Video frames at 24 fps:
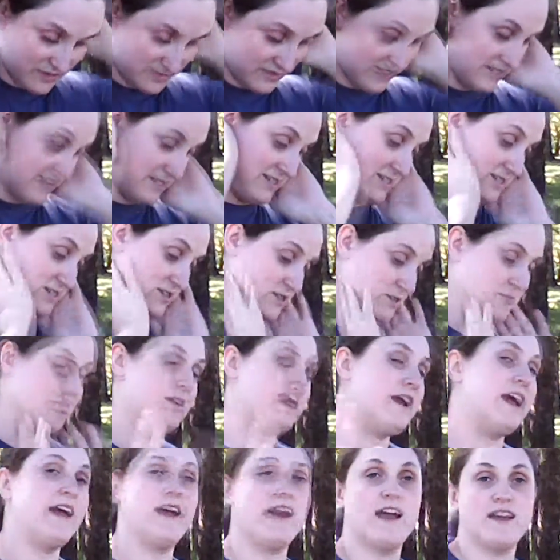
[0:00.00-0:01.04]
this too, but
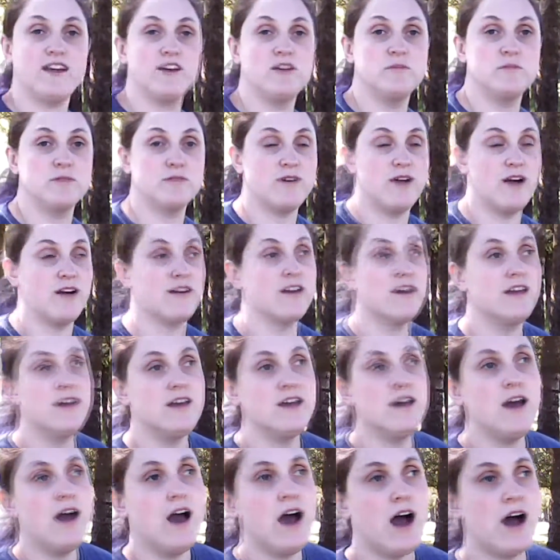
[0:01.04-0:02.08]
I could be wrong.
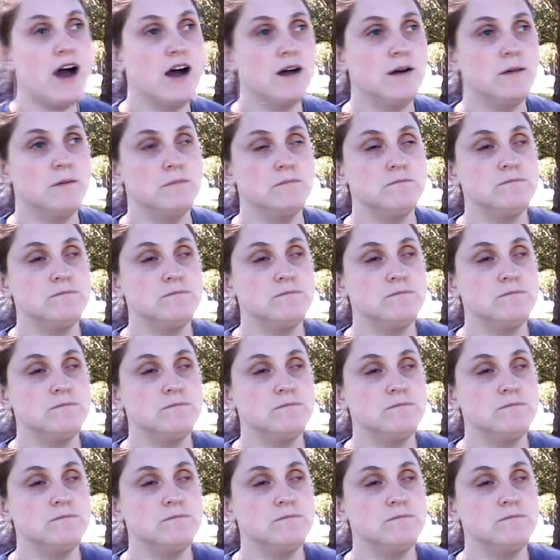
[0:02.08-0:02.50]
Um,